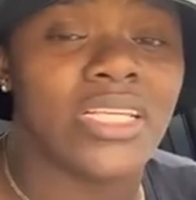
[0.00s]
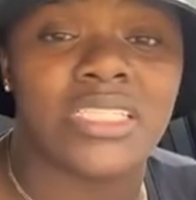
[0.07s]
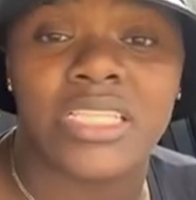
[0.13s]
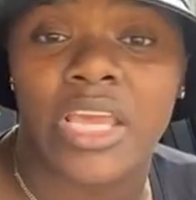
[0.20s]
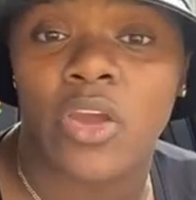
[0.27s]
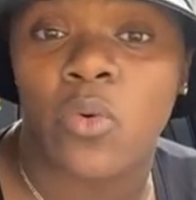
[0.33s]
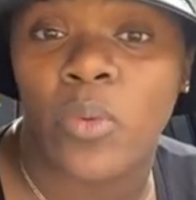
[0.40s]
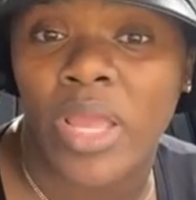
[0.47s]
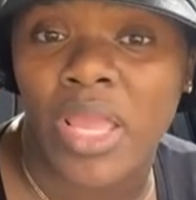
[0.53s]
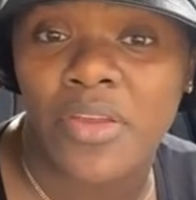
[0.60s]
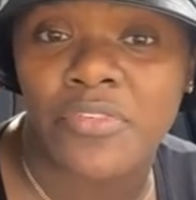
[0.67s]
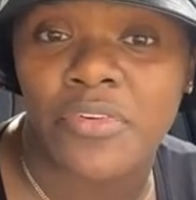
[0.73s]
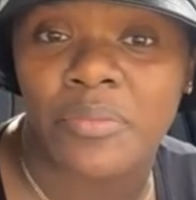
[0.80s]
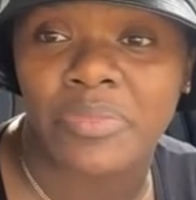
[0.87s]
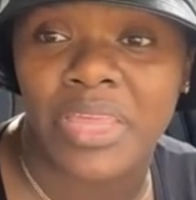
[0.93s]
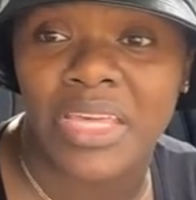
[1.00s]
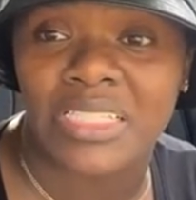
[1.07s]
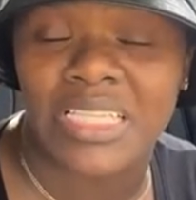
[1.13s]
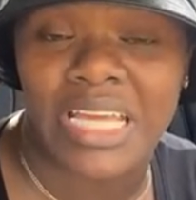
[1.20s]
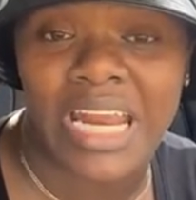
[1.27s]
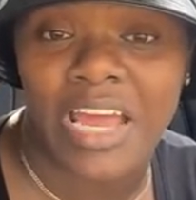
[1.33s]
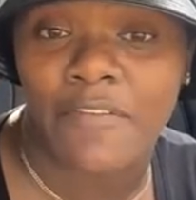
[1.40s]
to stay away from
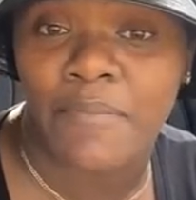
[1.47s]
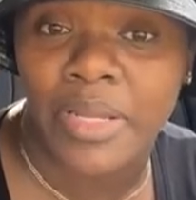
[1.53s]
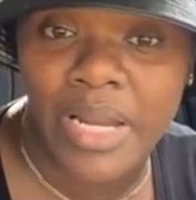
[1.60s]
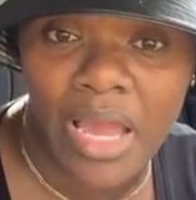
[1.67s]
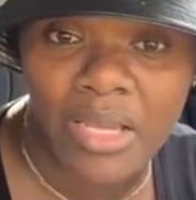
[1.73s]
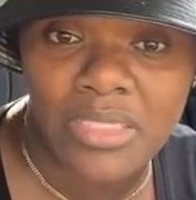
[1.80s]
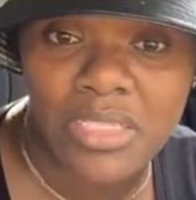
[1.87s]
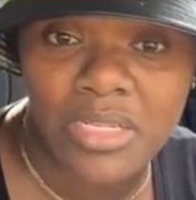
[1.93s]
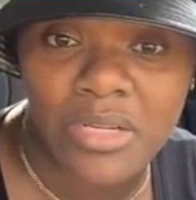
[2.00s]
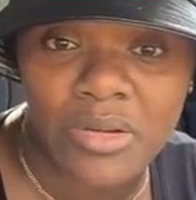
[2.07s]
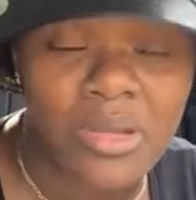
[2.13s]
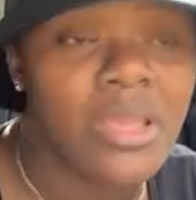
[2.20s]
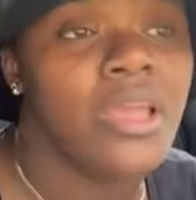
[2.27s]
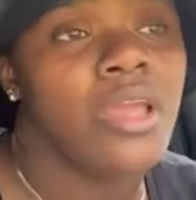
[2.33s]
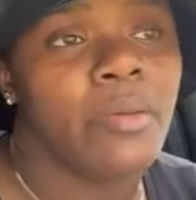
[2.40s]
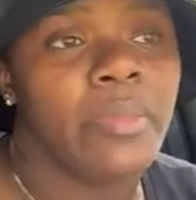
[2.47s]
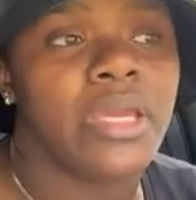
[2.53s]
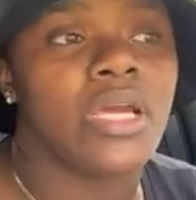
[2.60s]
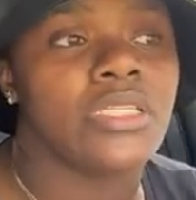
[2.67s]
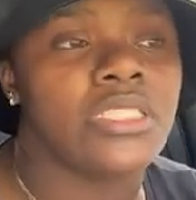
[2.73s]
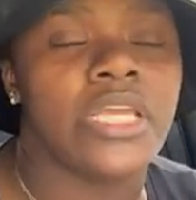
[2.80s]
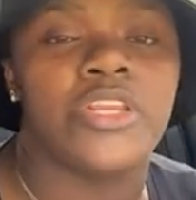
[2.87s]
things that have minoxidil
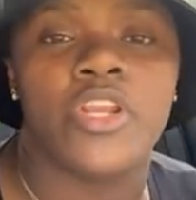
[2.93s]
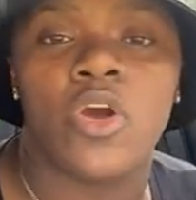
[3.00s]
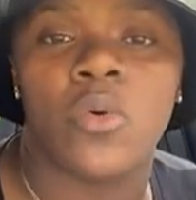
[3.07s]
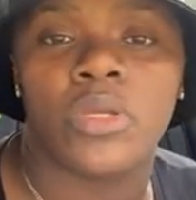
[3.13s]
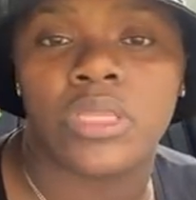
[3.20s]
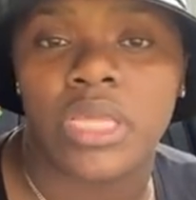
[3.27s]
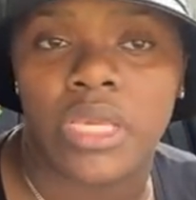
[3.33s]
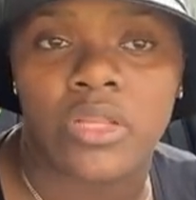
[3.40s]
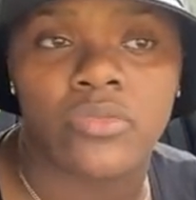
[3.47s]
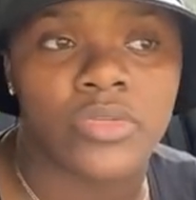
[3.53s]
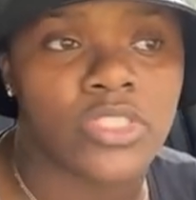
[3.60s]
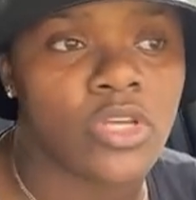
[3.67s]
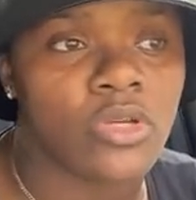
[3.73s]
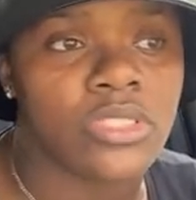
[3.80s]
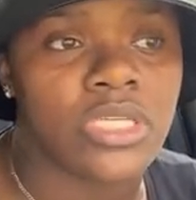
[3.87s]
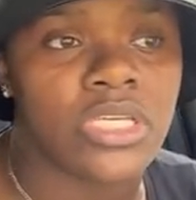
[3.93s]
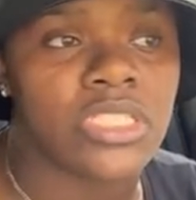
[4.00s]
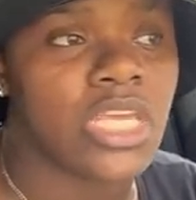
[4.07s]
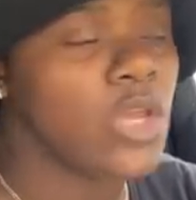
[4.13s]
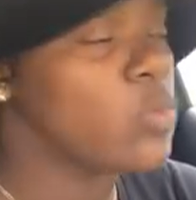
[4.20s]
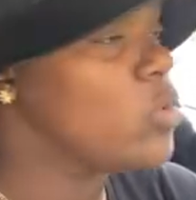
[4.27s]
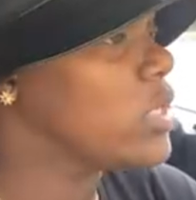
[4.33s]
because they know what the end result is.
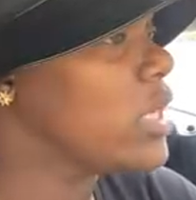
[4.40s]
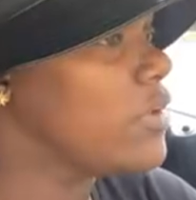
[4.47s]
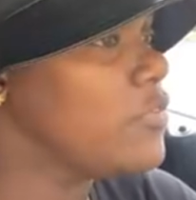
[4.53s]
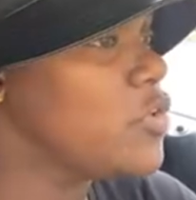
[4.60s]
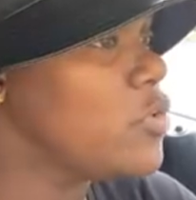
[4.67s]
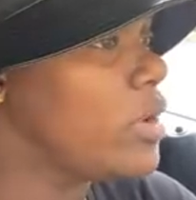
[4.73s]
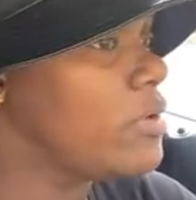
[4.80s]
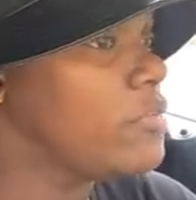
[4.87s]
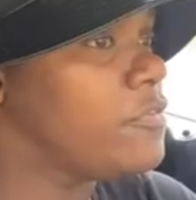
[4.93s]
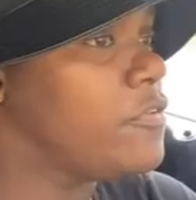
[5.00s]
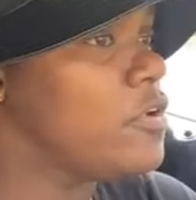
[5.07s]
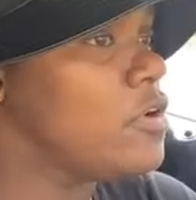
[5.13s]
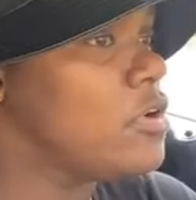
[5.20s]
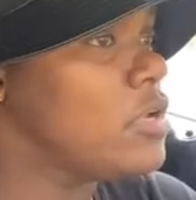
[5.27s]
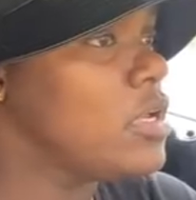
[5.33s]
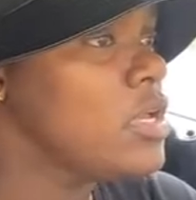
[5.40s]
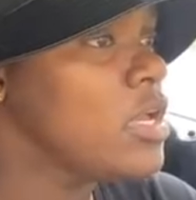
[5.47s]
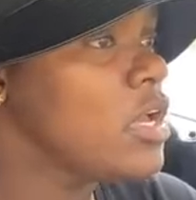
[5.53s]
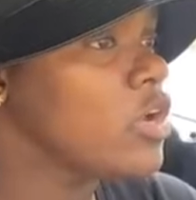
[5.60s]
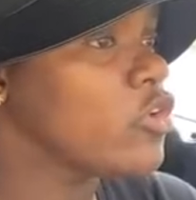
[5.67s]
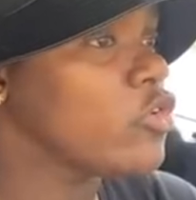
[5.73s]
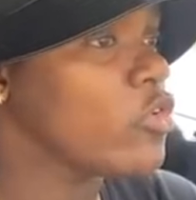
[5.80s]
It will give you a full
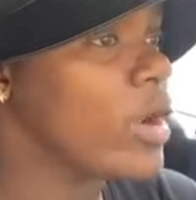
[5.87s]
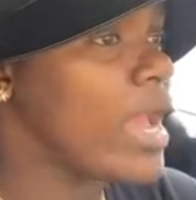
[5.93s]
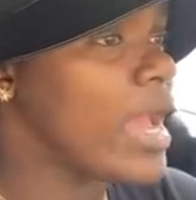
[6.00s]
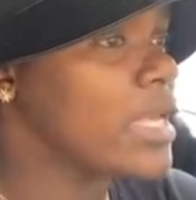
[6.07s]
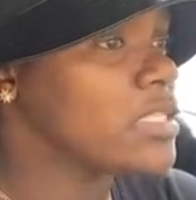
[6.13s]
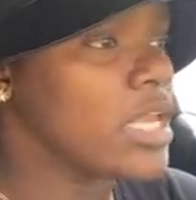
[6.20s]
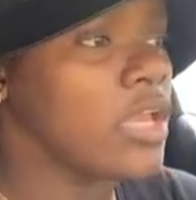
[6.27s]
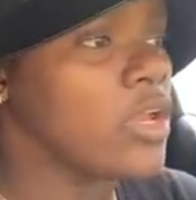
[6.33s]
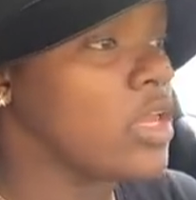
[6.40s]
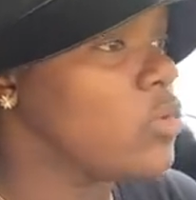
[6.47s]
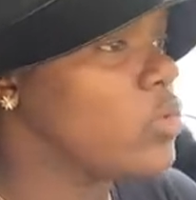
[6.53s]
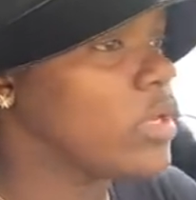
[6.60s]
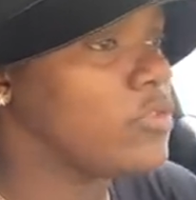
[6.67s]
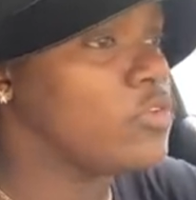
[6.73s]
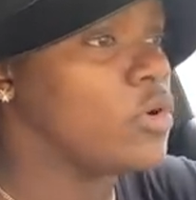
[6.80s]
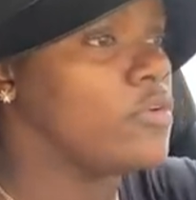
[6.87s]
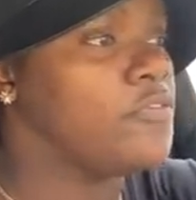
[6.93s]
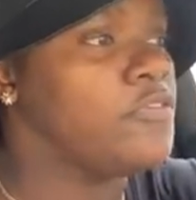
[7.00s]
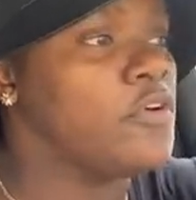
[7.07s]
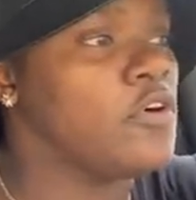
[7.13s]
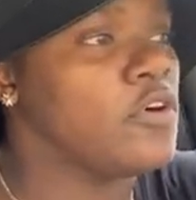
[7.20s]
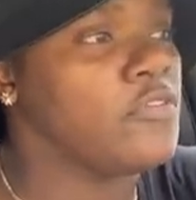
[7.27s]
grass, it, it will give you a
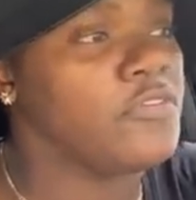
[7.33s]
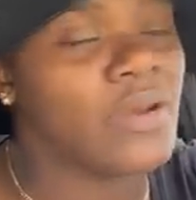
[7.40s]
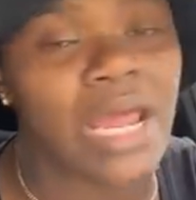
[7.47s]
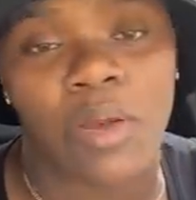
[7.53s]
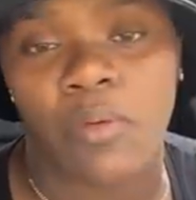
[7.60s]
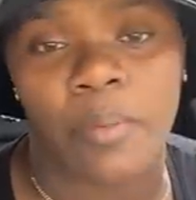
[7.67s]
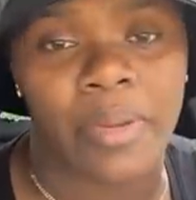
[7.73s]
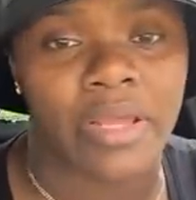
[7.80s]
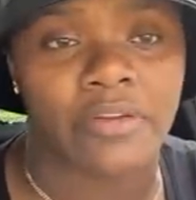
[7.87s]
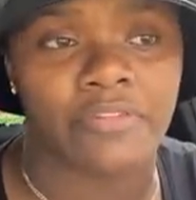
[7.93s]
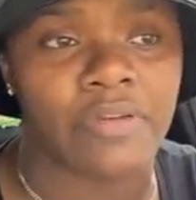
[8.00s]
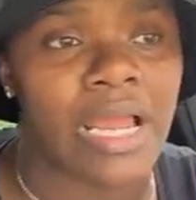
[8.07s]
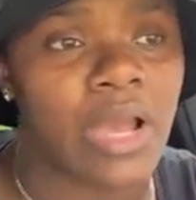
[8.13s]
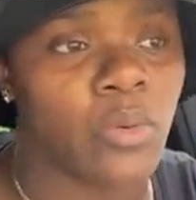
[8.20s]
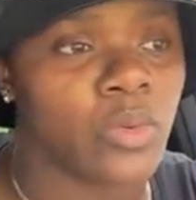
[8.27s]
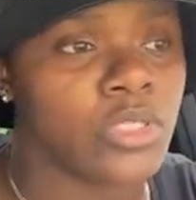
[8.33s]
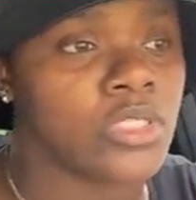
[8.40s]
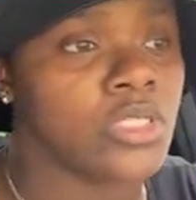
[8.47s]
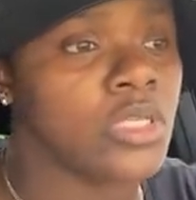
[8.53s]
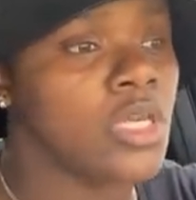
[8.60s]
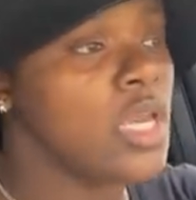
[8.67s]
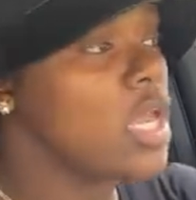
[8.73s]
full flower bed of flowers.